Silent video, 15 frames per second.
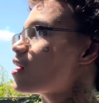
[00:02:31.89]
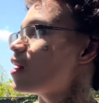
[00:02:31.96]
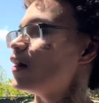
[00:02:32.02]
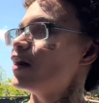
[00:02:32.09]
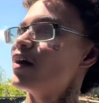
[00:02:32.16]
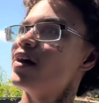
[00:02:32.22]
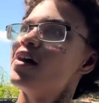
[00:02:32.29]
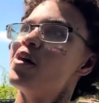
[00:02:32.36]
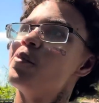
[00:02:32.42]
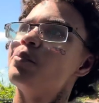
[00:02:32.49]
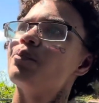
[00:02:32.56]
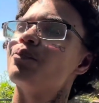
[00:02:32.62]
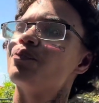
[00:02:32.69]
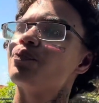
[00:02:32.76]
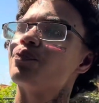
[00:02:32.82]
And
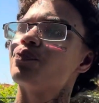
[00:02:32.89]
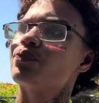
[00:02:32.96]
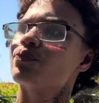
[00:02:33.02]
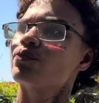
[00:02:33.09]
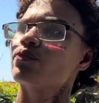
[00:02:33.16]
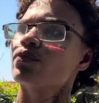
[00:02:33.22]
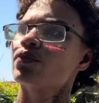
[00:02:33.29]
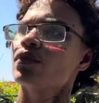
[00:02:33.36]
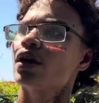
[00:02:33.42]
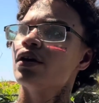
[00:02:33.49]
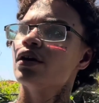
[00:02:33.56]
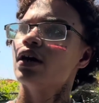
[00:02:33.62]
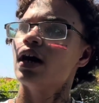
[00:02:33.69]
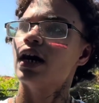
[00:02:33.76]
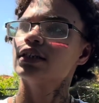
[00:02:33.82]

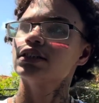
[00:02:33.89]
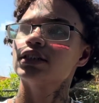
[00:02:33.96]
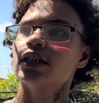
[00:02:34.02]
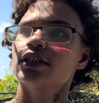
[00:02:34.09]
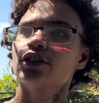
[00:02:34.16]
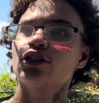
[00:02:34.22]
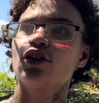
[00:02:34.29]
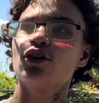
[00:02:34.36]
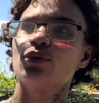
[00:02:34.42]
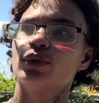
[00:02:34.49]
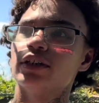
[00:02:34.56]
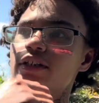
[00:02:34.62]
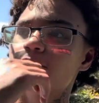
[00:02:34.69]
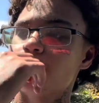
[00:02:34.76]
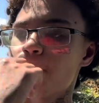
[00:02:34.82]
I decided to go
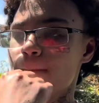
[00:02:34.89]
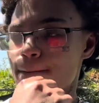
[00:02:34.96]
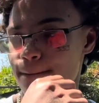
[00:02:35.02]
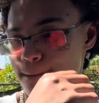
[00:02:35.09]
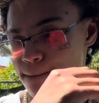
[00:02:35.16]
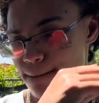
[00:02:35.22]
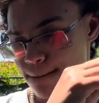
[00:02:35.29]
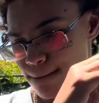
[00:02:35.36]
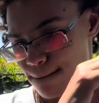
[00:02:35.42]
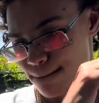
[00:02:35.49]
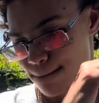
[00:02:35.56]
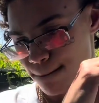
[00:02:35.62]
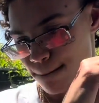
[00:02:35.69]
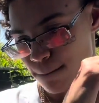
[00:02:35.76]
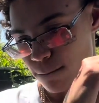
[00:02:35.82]
with,
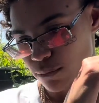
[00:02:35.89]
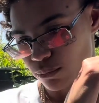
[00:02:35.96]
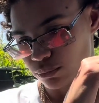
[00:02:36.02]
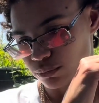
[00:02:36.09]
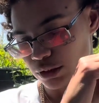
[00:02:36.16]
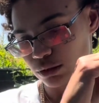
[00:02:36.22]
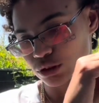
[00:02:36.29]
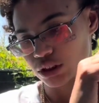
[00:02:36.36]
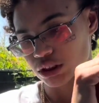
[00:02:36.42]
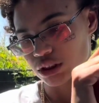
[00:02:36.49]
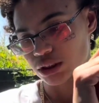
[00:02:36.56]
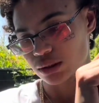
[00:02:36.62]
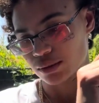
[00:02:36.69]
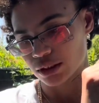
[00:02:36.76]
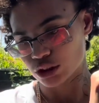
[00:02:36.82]
there was
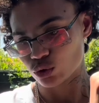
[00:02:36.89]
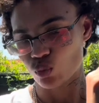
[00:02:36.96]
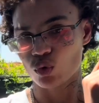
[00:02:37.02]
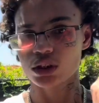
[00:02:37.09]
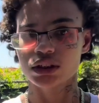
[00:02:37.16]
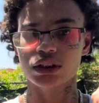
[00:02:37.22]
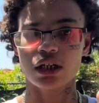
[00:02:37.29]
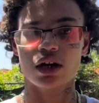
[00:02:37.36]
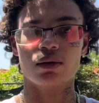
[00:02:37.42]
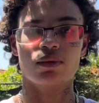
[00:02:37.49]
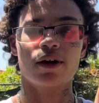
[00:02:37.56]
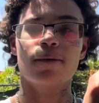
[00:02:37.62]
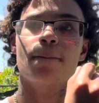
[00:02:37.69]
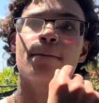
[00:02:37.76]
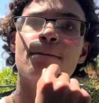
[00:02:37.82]
this one time,
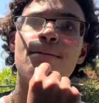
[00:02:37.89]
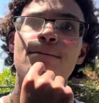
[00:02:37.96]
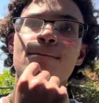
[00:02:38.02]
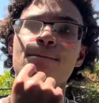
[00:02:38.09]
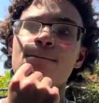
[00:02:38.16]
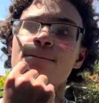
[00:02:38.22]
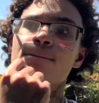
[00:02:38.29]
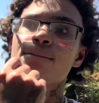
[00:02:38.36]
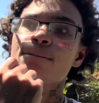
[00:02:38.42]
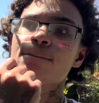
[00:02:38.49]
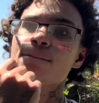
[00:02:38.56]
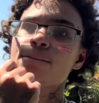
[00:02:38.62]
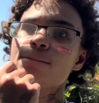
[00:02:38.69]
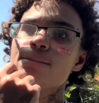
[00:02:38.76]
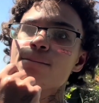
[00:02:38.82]
right?
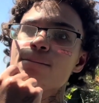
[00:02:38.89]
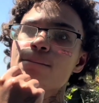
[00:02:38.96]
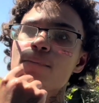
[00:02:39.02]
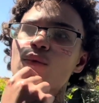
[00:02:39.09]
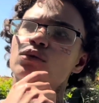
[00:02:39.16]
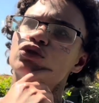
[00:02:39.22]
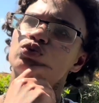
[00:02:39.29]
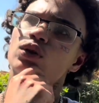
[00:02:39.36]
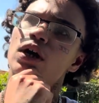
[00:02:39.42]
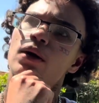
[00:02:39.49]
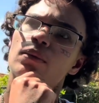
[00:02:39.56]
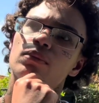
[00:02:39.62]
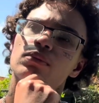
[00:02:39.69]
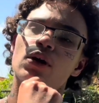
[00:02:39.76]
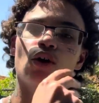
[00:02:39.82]
Where was we at?
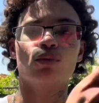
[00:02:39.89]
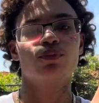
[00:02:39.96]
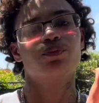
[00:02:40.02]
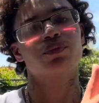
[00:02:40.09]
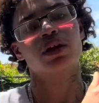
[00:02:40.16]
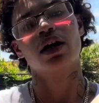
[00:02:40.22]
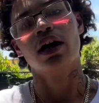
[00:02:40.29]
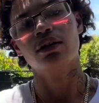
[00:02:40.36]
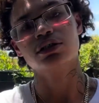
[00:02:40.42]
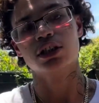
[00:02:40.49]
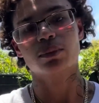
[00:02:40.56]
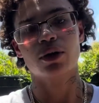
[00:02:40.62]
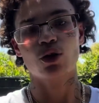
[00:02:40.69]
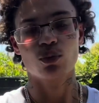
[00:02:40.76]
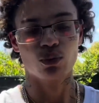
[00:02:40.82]
Oh, I was at
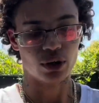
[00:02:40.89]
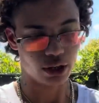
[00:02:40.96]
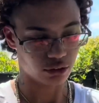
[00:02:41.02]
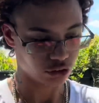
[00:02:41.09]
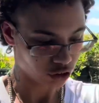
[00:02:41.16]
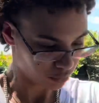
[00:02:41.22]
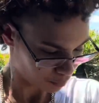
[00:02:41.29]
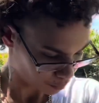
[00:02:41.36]
my homeboy house.